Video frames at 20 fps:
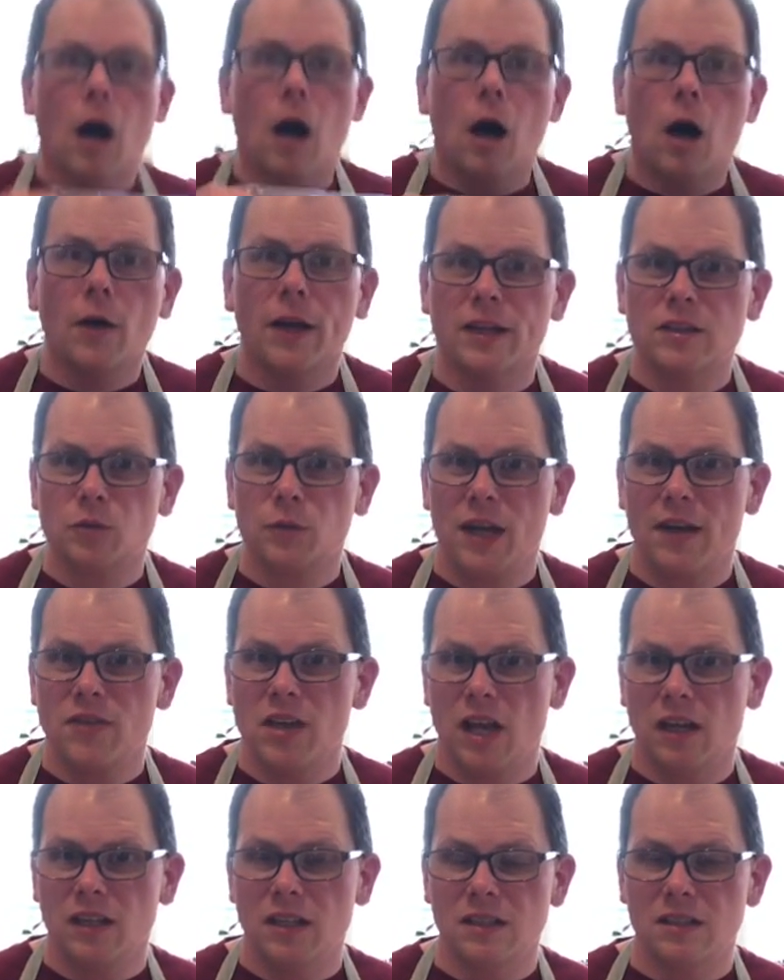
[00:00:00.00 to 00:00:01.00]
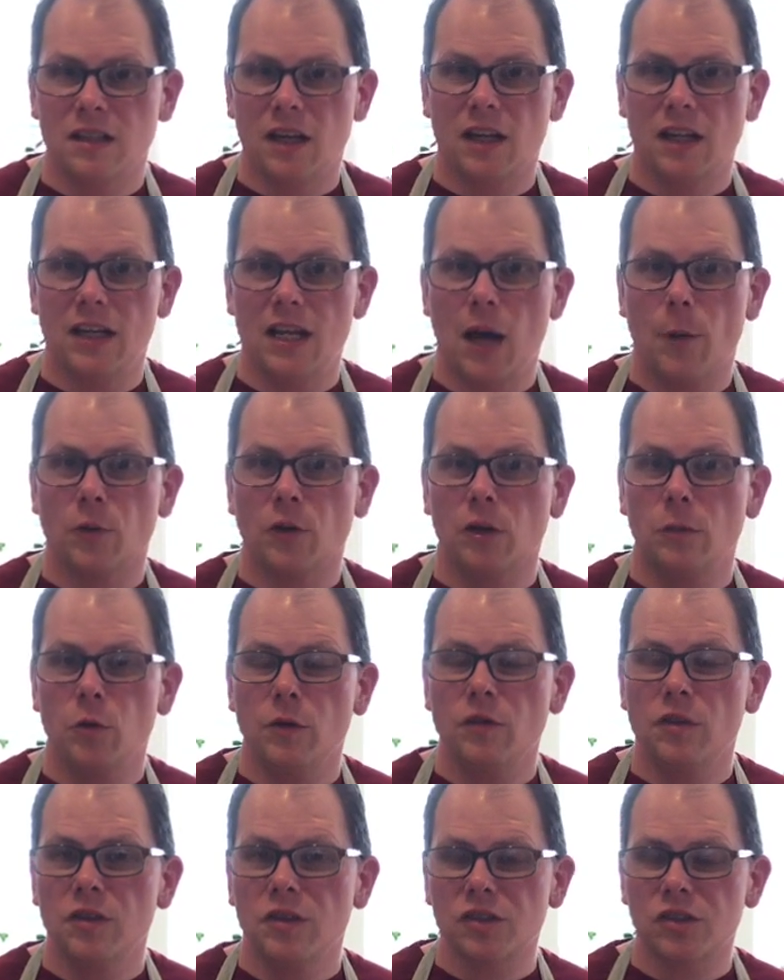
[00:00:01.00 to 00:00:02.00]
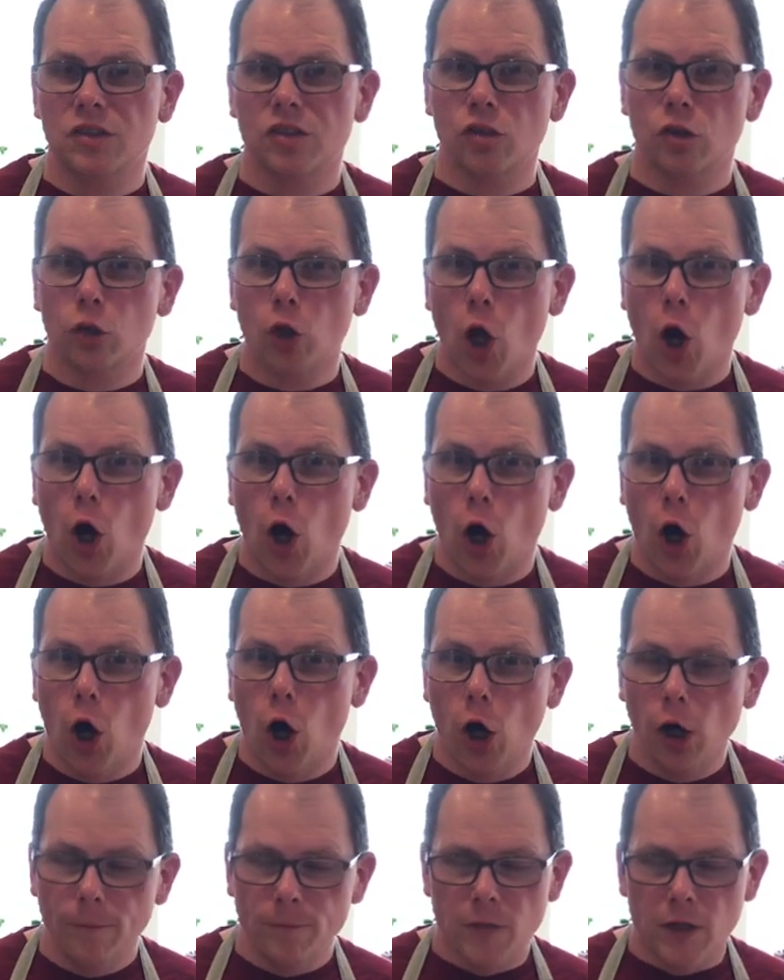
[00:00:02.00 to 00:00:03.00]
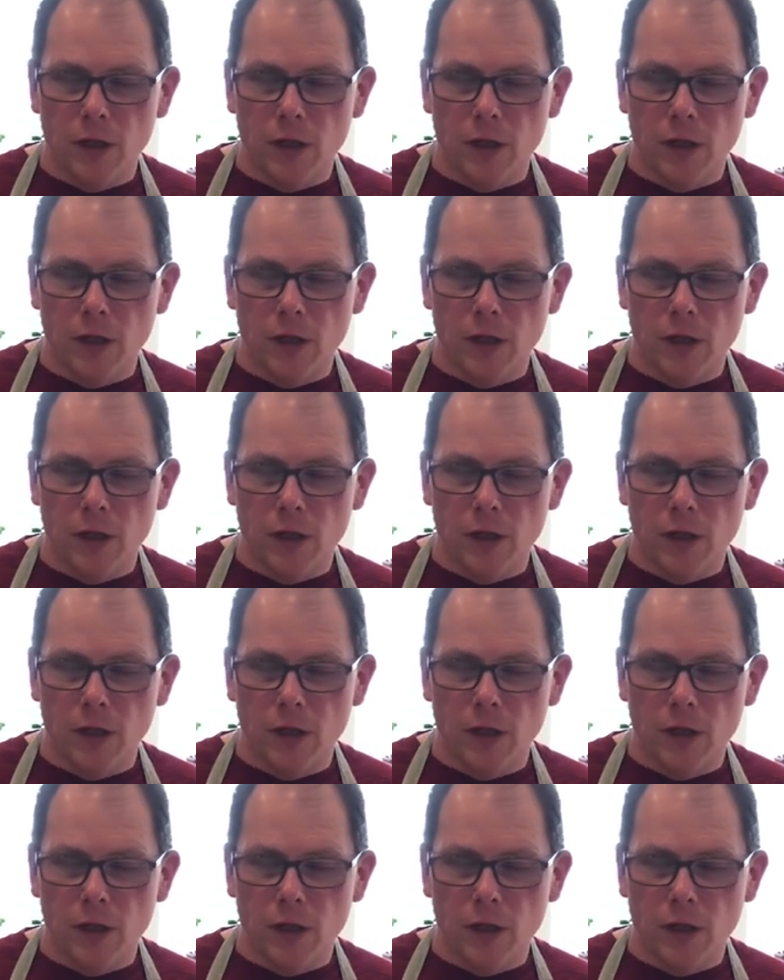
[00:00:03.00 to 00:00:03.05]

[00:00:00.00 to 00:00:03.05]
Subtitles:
Okay, so we have the onions done, and now we're going to move to the slaw.